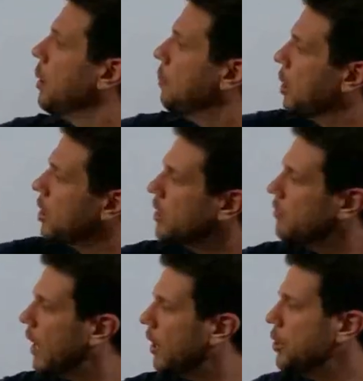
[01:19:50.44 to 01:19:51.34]

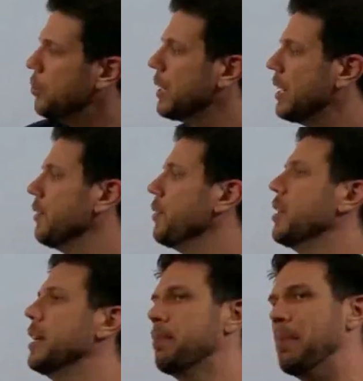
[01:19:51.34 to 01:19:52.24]
Market value would give you
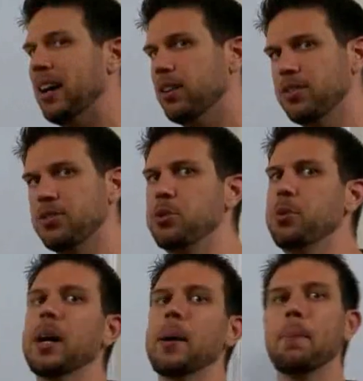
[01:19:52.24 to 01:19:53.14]
the amount to